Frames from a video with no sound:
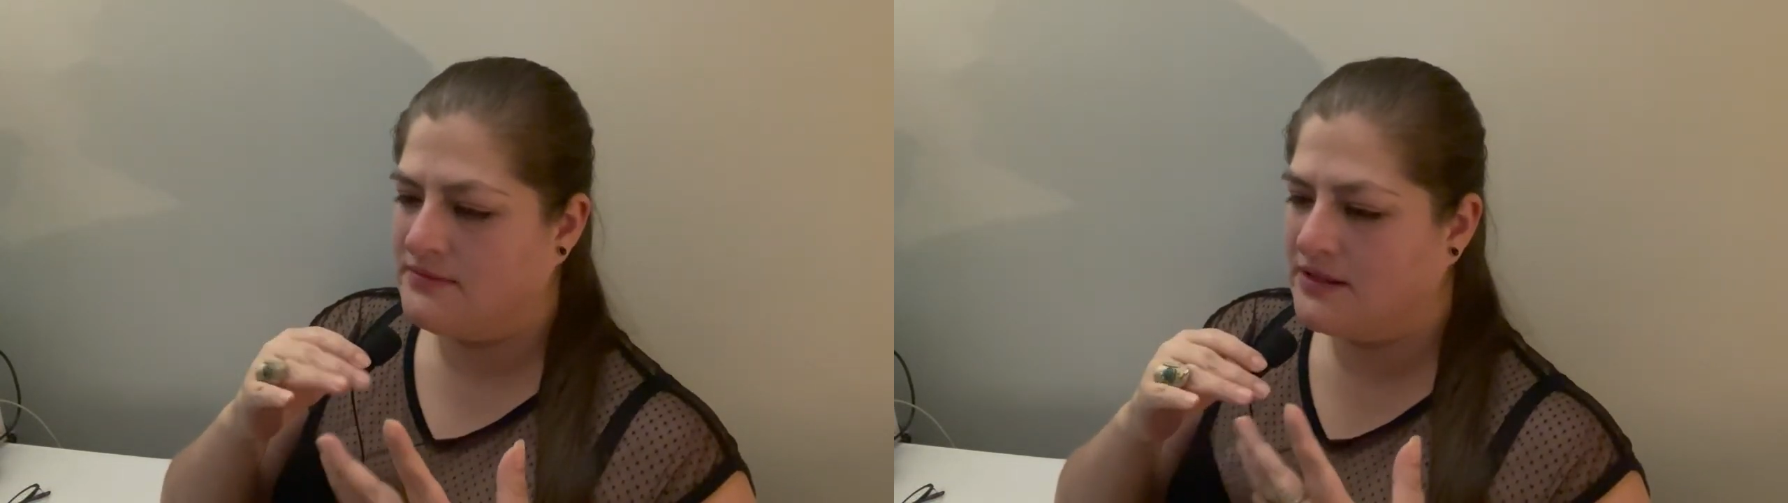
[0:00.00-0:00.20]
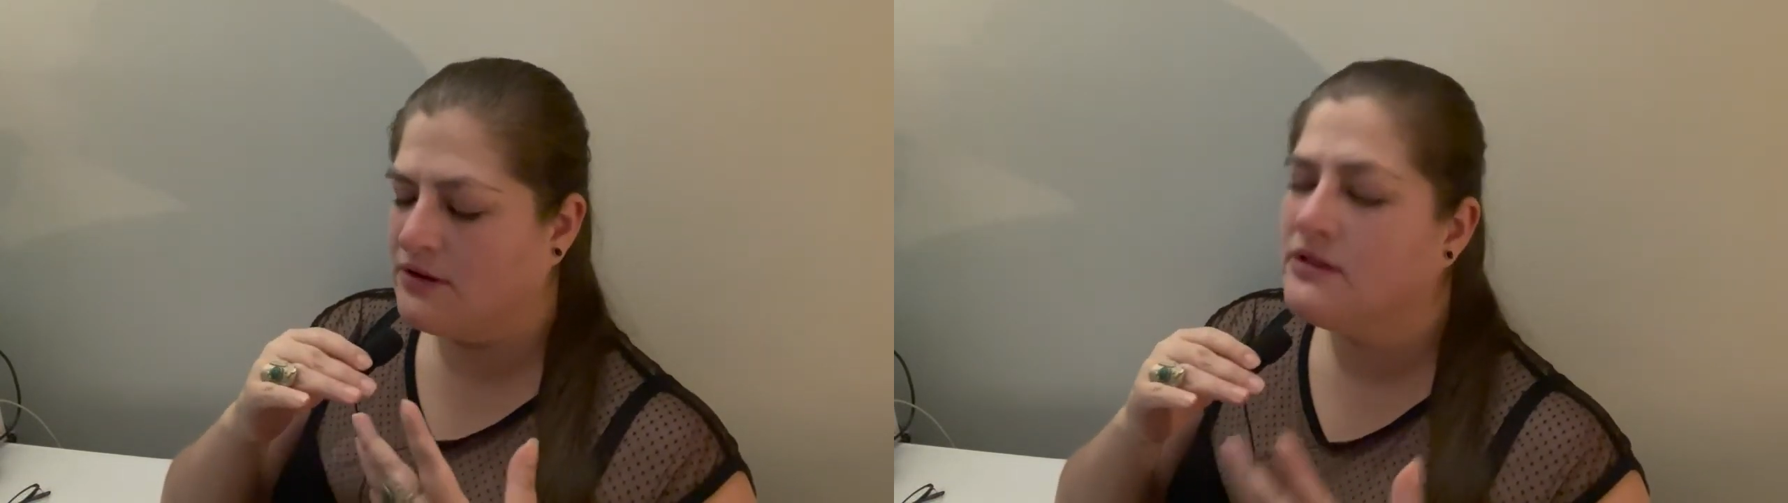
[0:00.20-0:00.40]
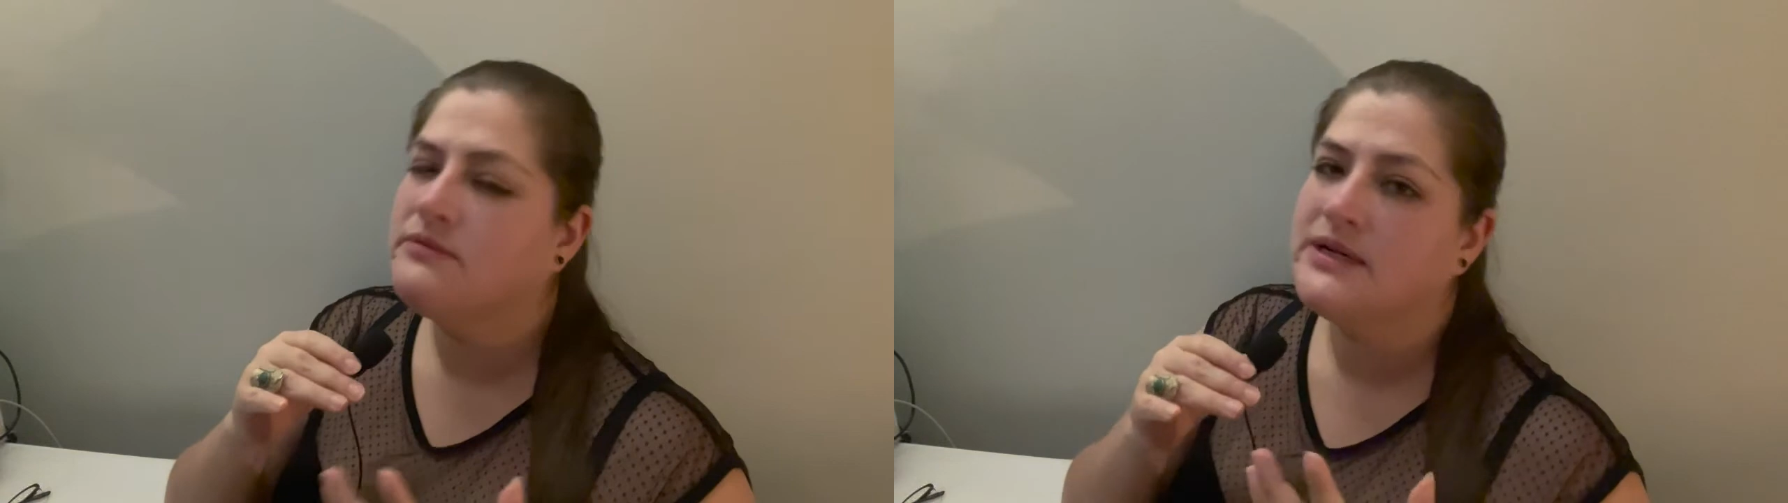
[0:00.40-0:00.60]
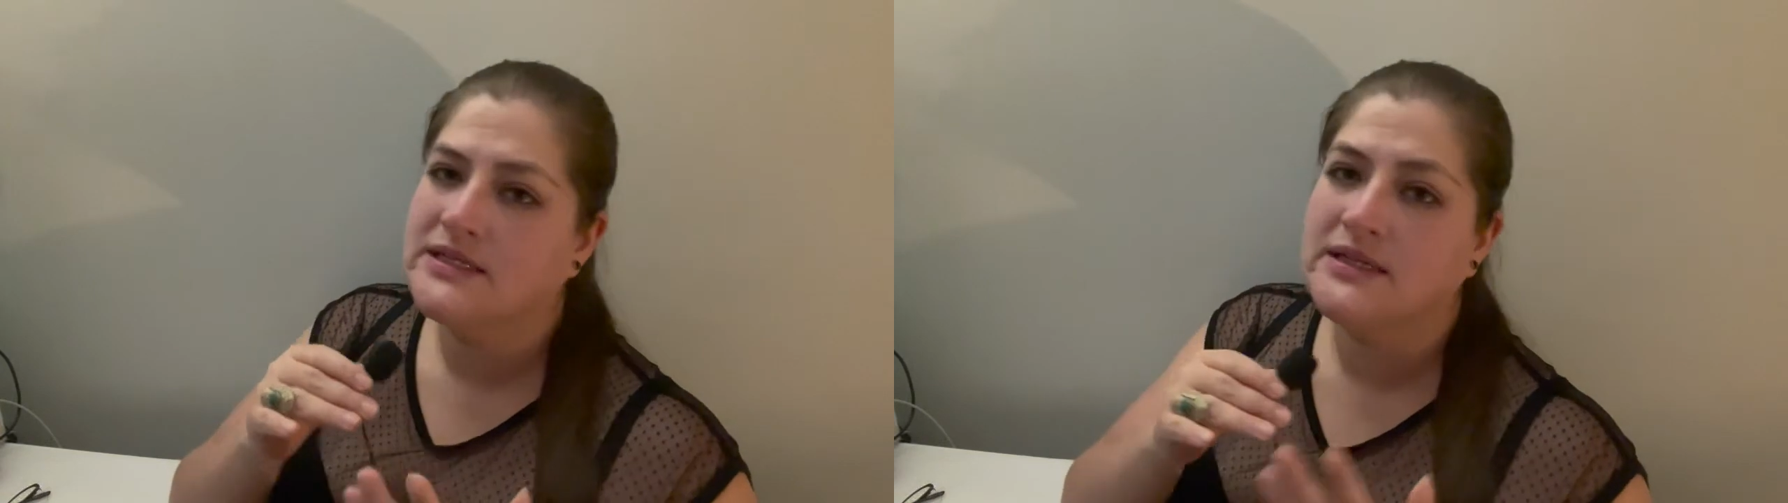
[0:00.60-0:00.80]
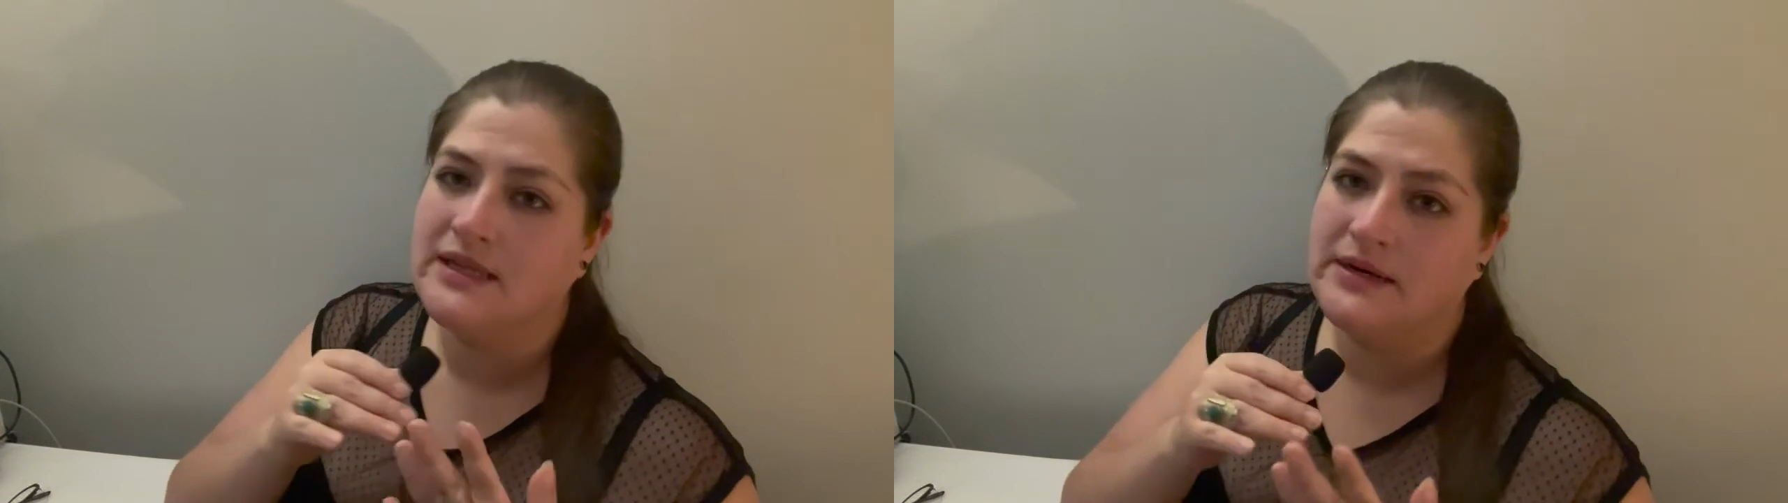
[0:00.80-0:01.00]
the only
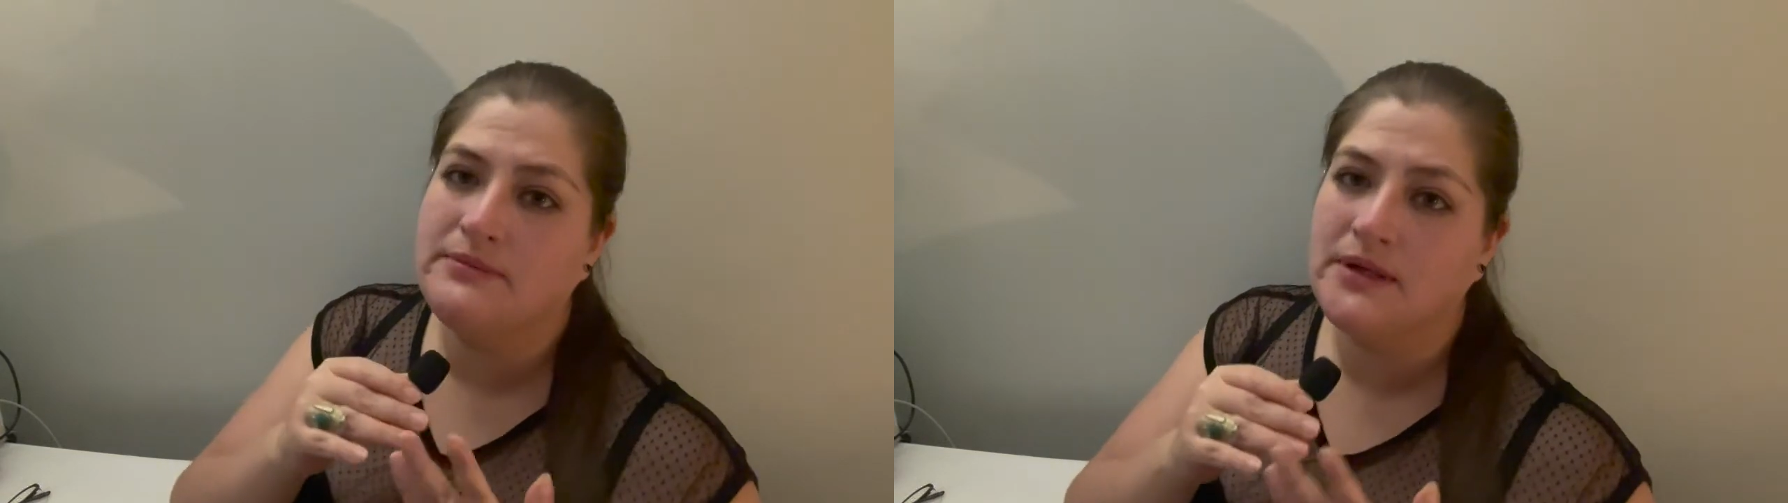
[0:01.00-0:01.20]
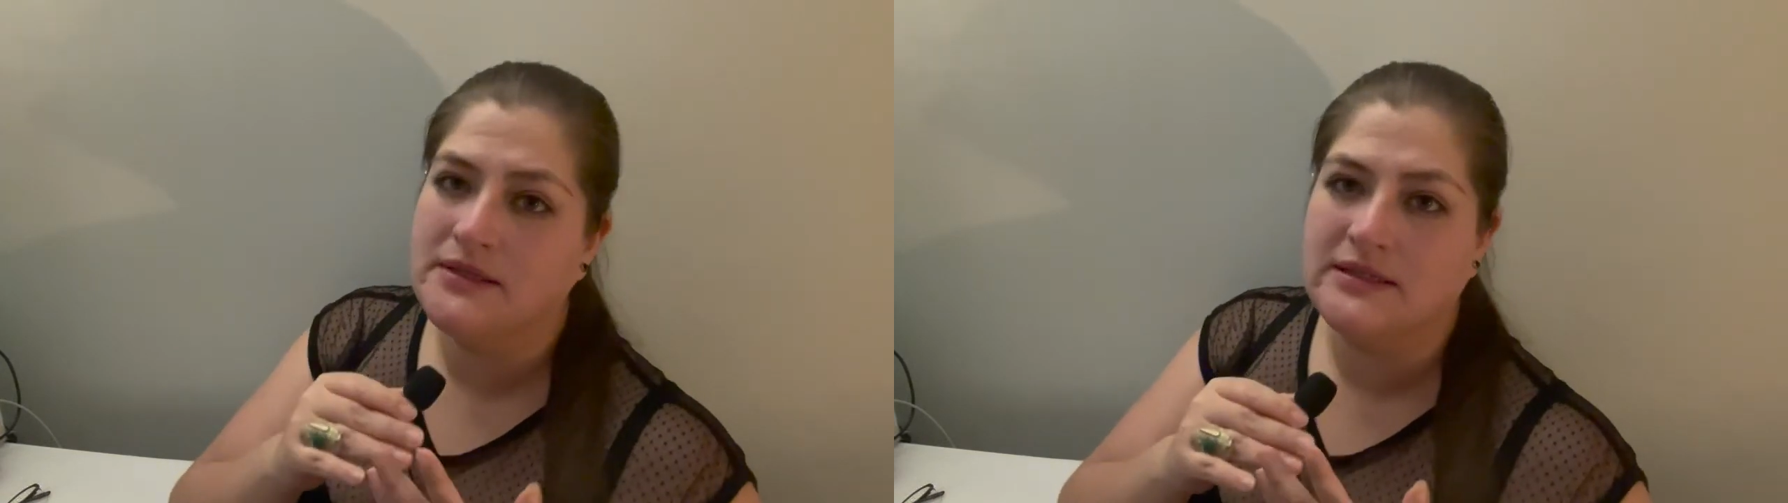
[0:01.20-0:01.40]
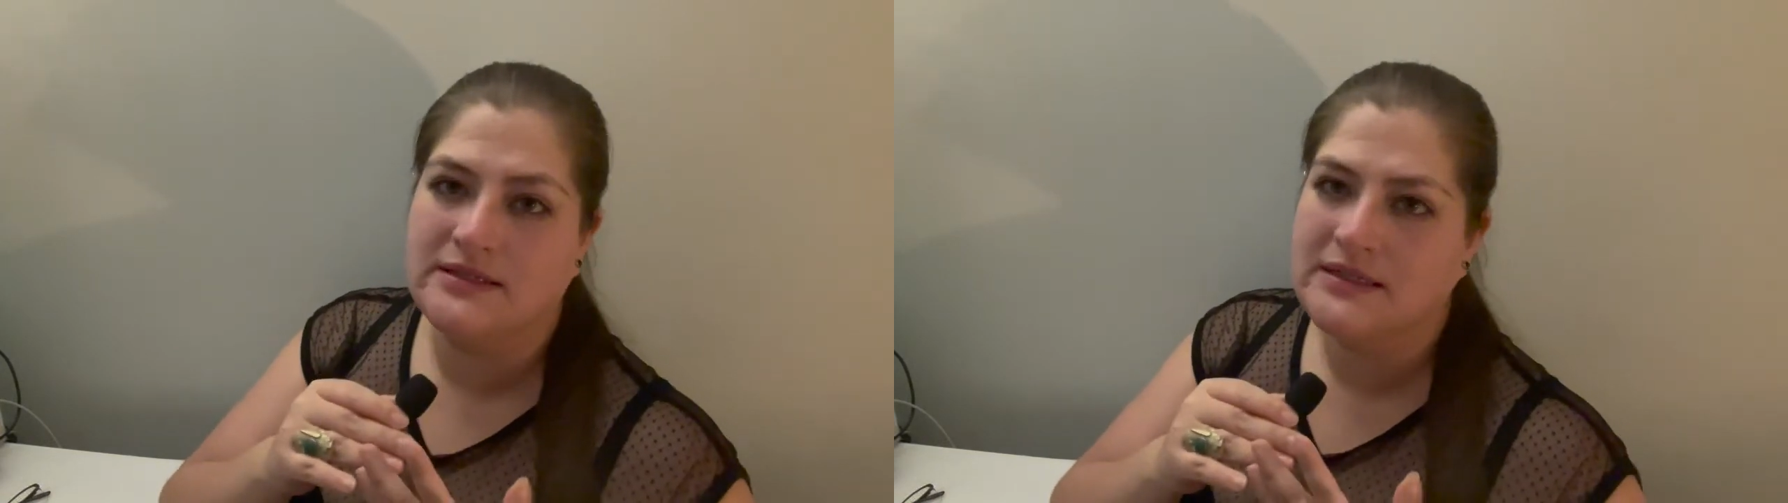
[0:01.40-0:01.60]
reason they're in politics